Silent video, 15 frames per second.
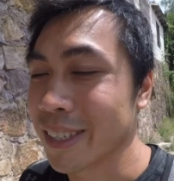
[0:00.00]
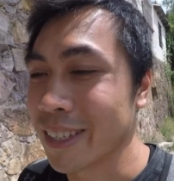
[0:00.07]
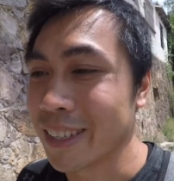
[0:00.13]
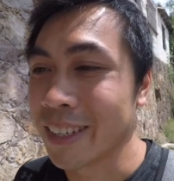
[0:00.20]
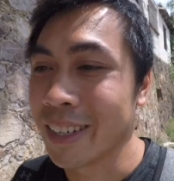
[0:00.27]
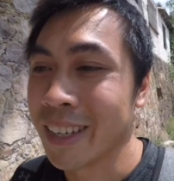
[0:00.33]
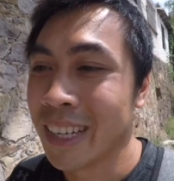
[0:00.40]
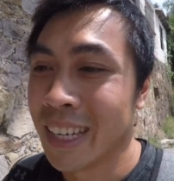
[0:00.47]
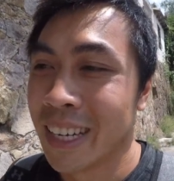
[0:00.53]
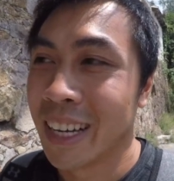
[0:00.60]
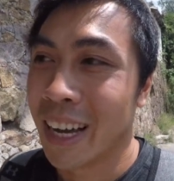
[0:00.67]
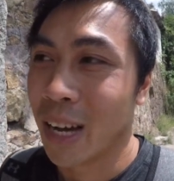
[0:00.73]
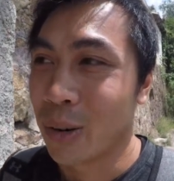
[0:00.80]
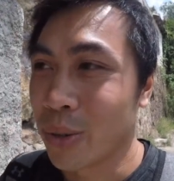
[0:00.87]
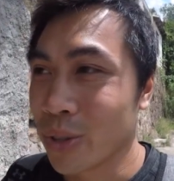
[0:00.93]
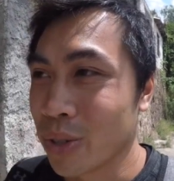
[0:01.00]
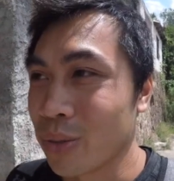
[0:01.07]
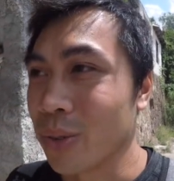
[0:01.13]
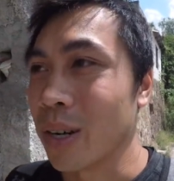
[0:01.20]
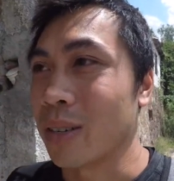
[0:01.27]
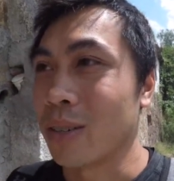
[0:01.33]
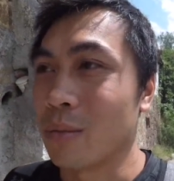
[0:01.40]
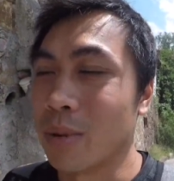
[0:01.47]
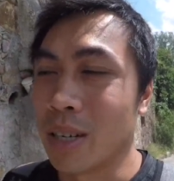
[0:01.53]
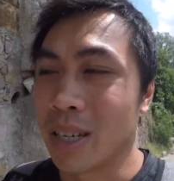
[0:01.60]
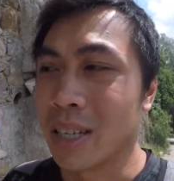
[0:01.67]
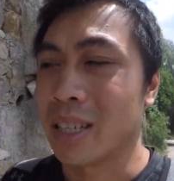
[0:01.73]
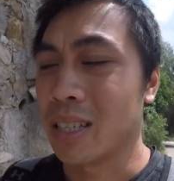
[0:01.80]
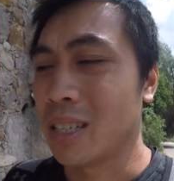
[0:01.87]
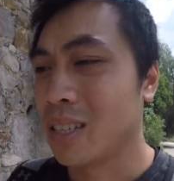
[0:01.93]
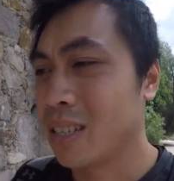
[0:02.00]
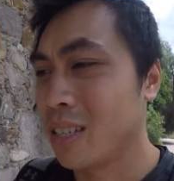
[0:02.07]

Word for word: and I was surrounded by